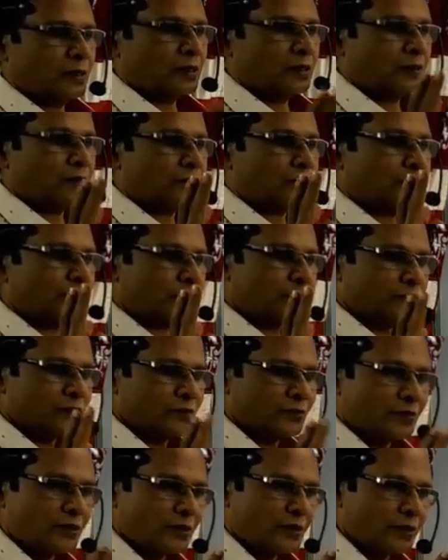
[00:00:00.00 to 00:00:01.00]
The first
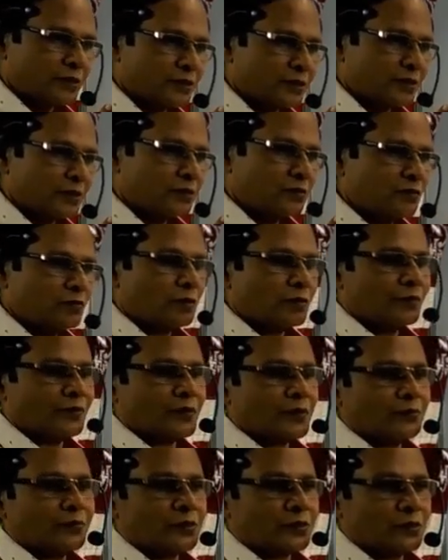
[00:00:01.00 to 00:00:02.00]
amino acid what
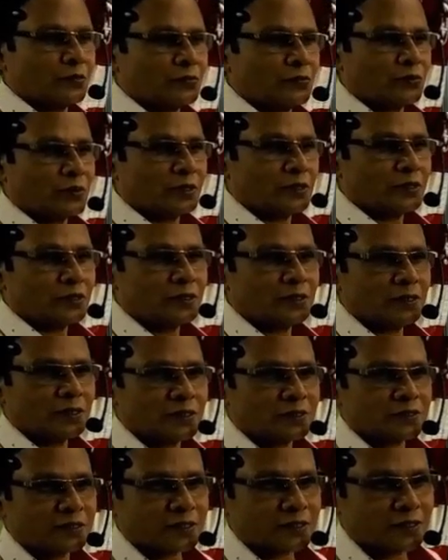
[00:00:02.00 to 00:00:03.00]
we have methionine,
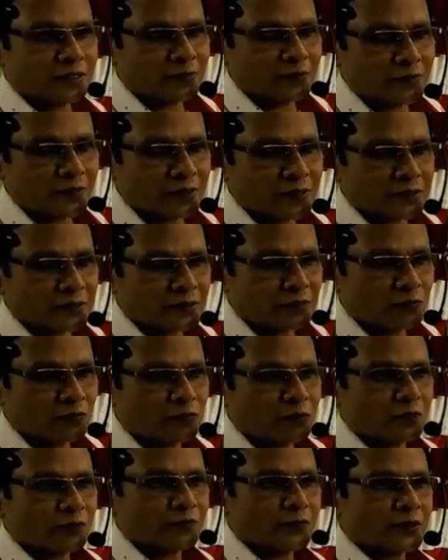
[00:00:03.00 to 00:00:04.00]
the second amino acid
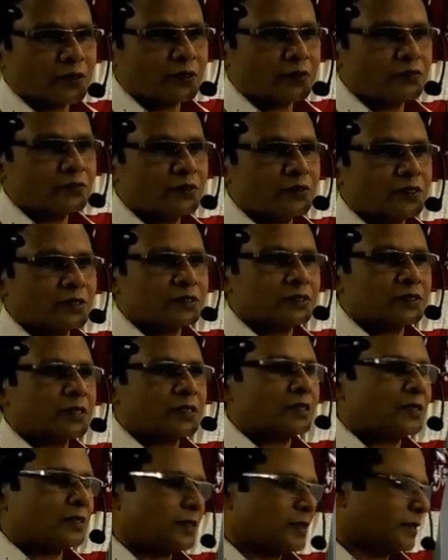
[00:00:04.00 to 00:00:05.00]
what we have that is
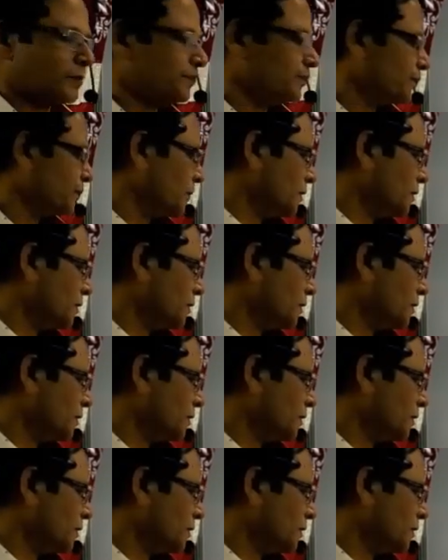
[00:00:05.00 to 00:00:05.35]
alanine.